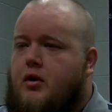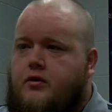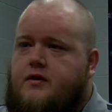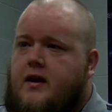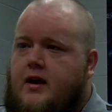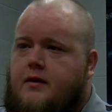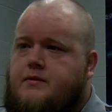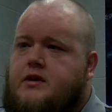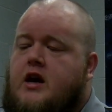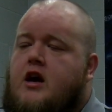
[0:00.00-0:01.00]
both
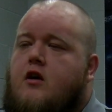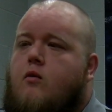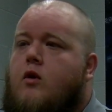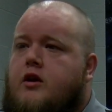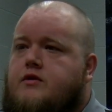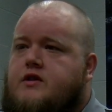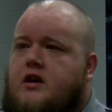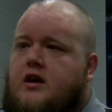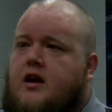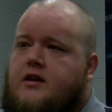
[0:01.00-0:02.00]
teams, what do you
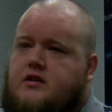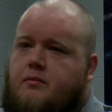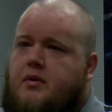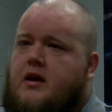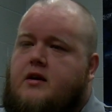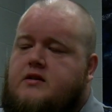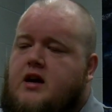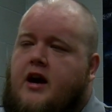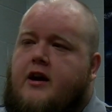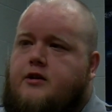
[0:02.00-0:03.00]
see as the
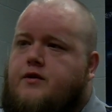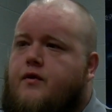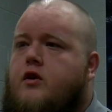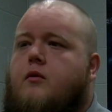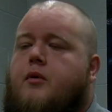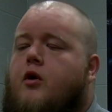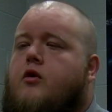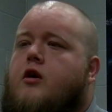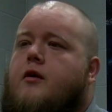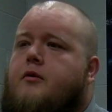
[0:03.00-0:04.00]
biggest edge for your ball
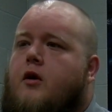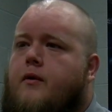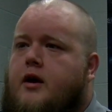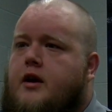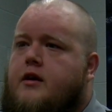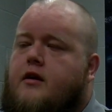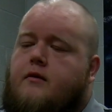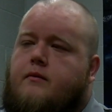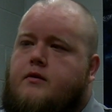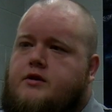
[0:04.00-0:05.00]
club going into
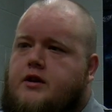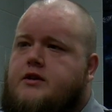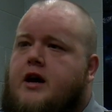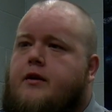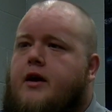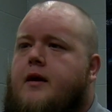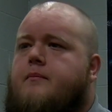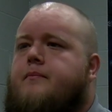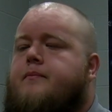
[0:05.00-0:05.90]
the title game?